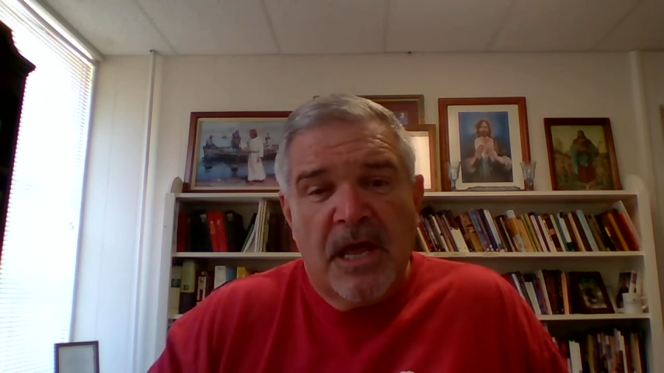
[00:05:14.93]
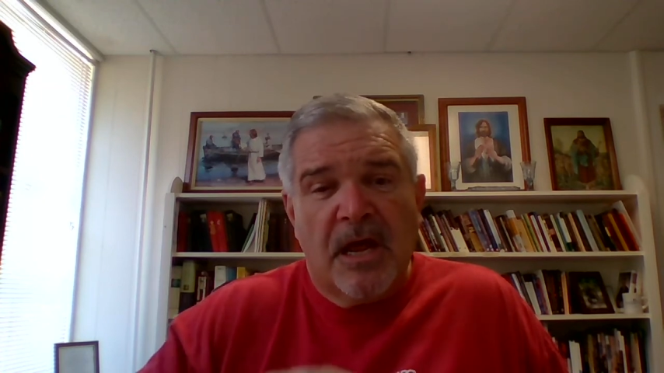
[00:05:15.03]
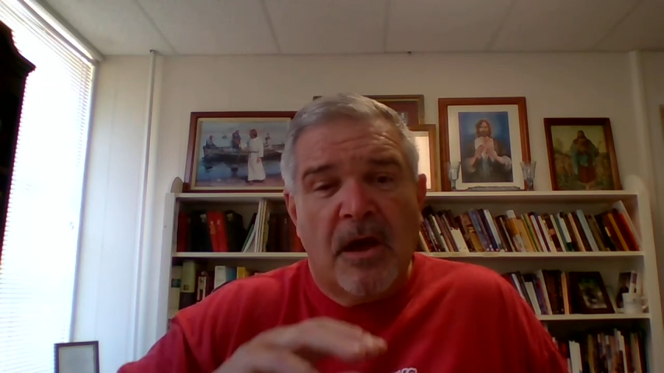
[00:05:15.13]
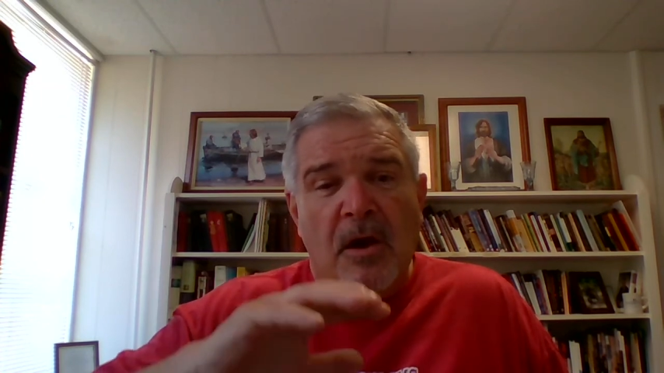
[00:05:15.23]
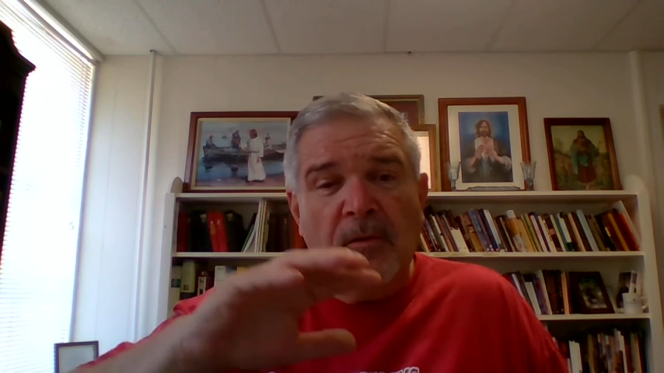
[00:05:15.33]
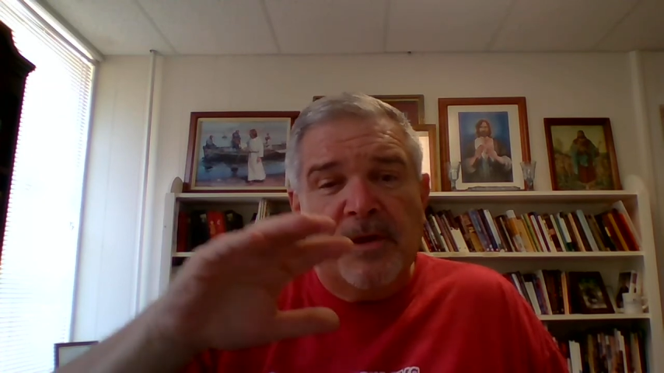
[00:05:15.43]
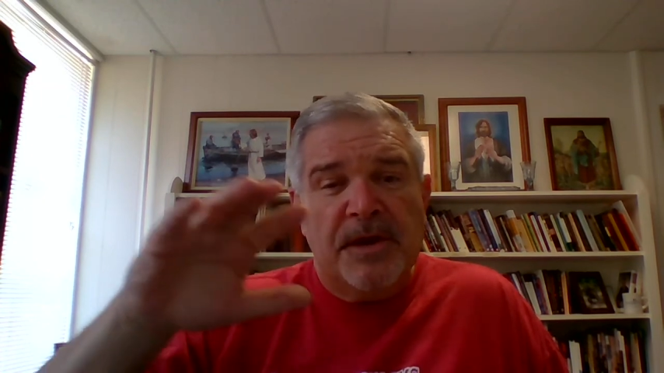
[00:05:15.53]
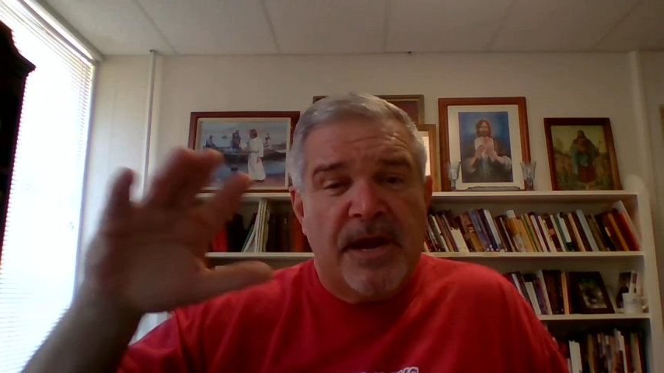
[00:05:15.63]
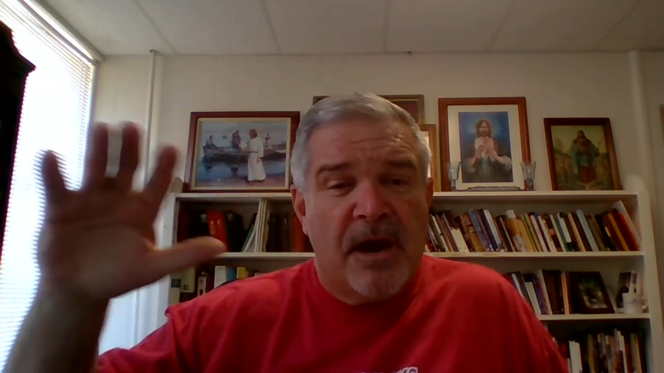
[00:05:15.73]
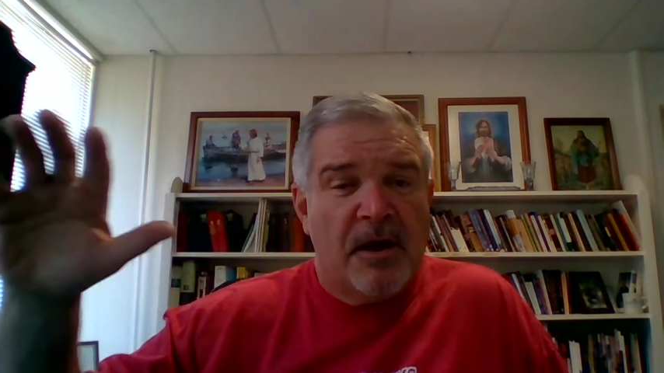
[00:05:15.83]
and called the
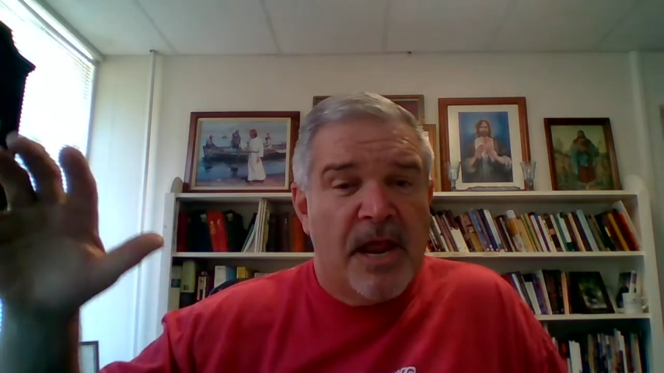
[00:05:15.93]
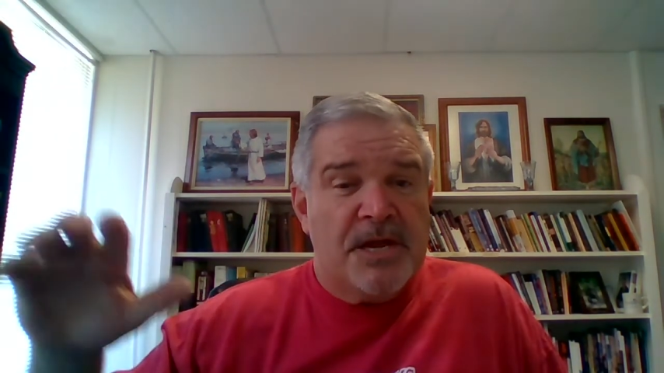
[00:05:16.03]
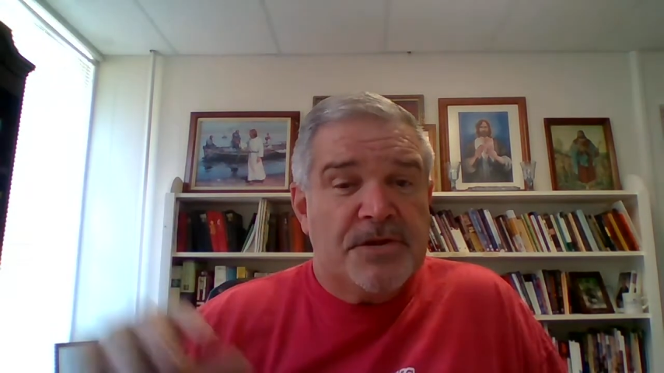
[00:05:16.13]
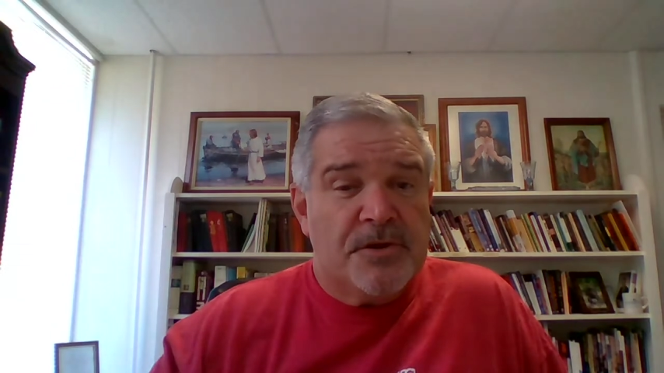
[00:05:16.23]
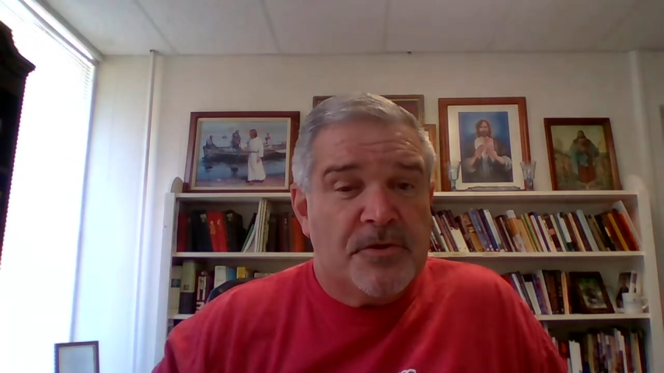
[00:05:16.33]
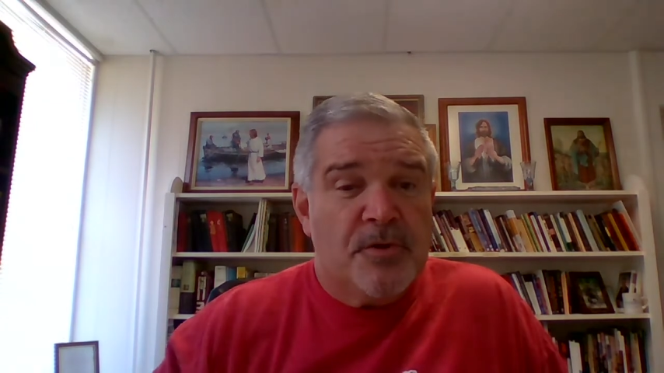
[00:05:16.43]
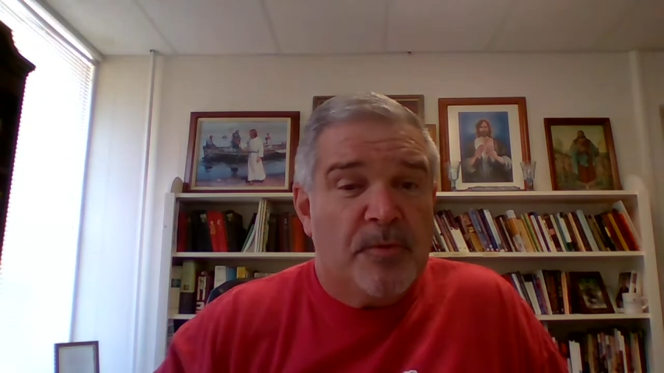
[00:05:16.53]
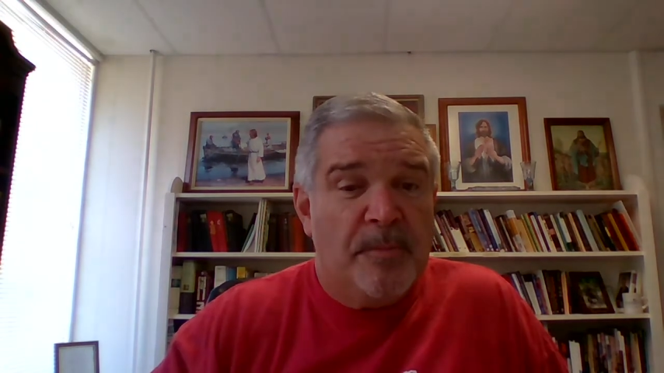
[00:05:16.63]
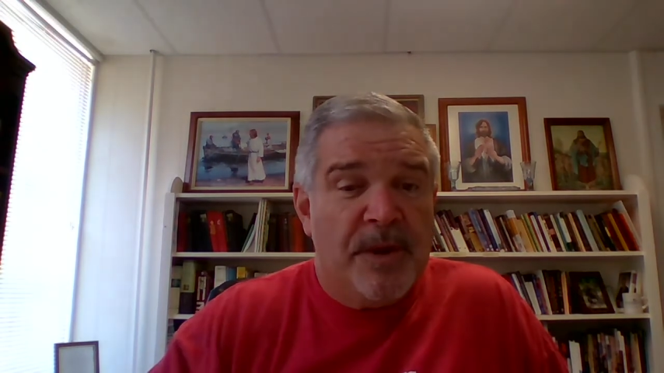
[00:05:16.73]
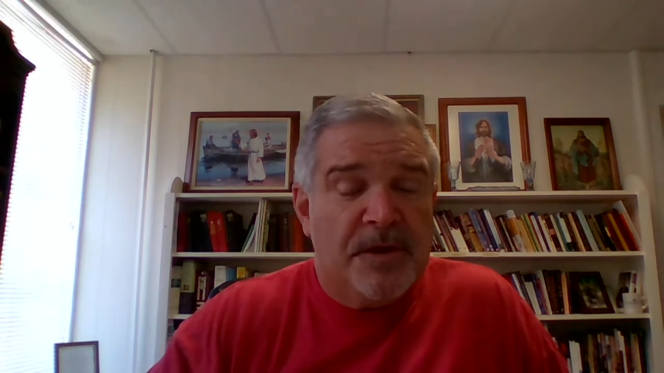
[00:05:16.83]
entire nation to
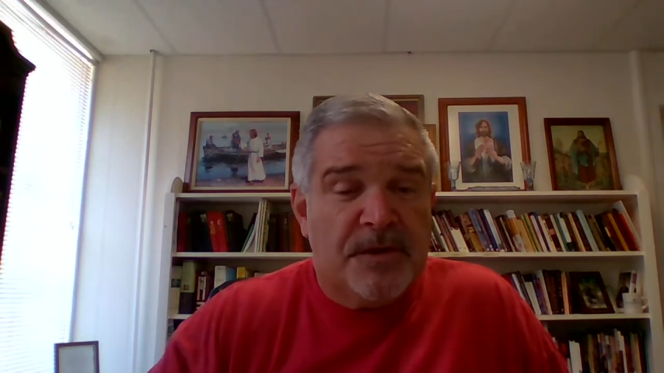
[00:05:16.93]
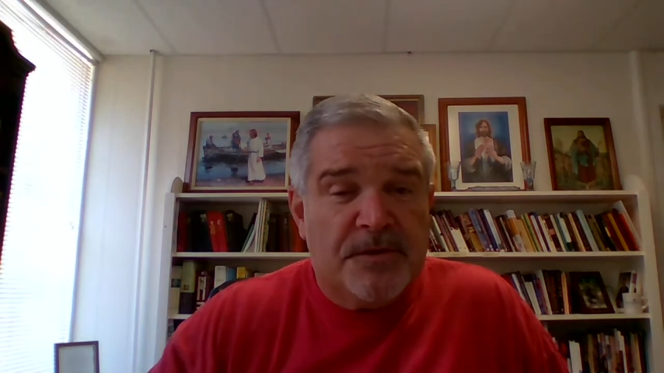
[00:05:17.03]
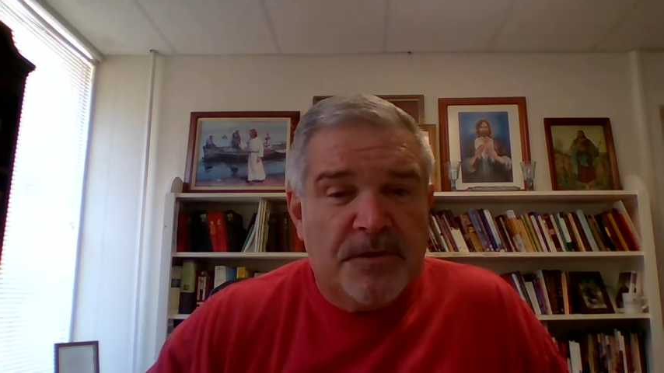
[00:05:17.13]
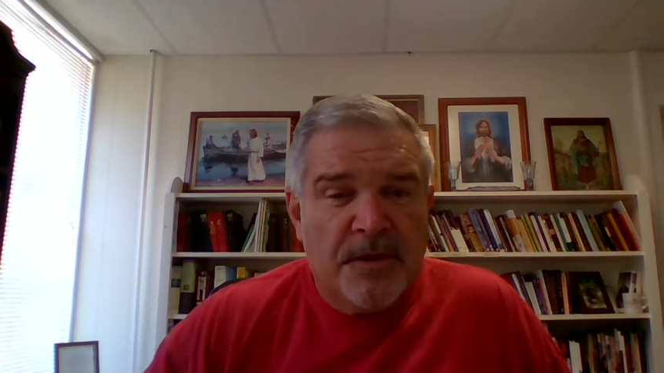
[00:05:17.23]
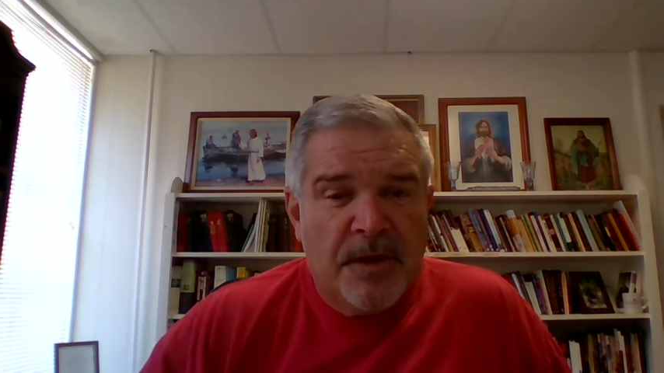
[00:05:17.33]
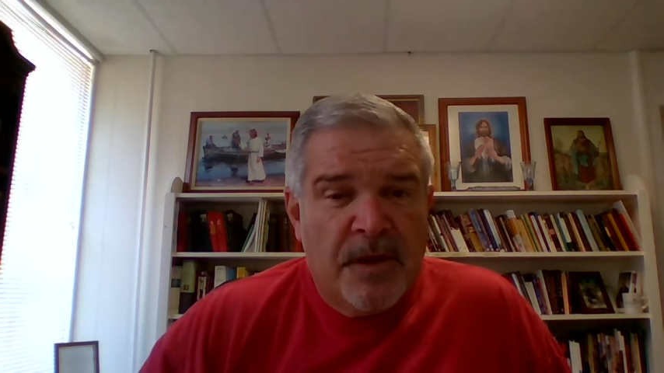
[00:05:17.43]
repentance.